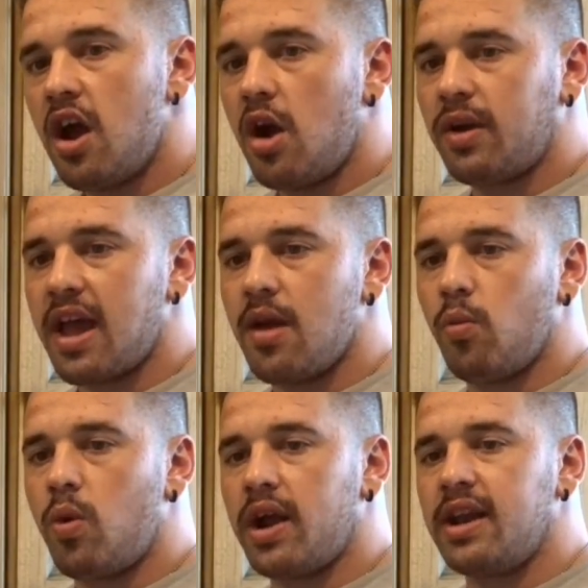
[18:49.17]
I'll
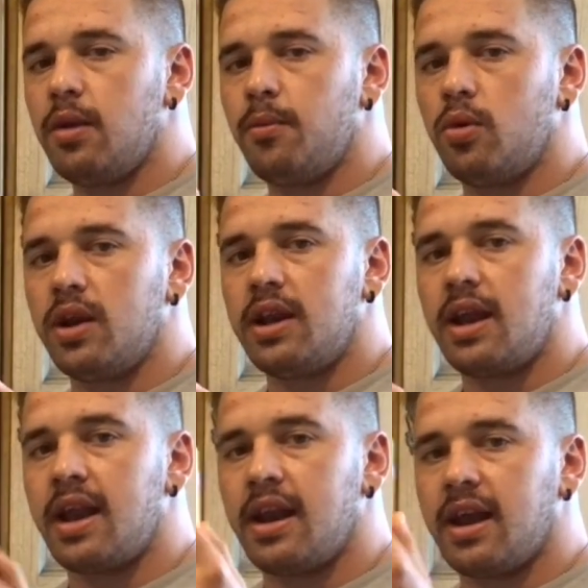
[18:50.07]
get one in the morning
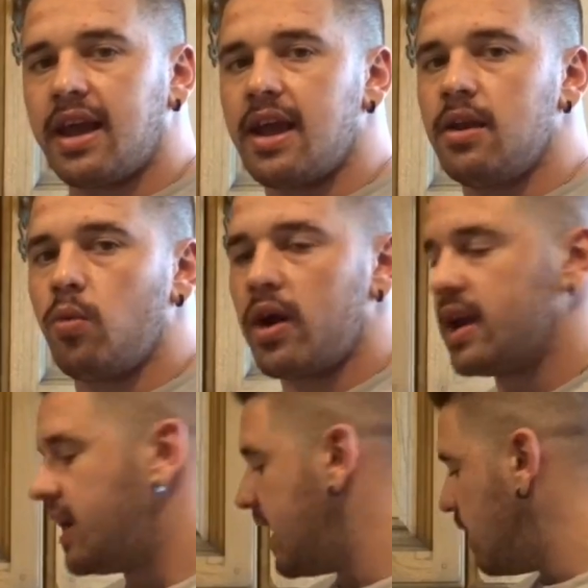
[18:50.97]
and then again one
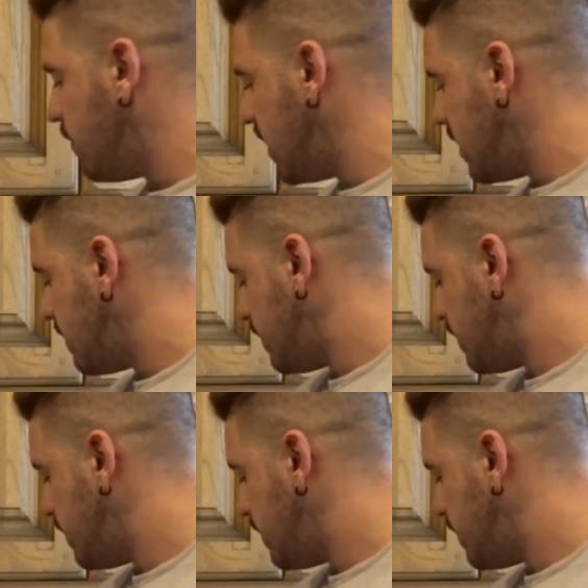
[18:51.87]
in the evening.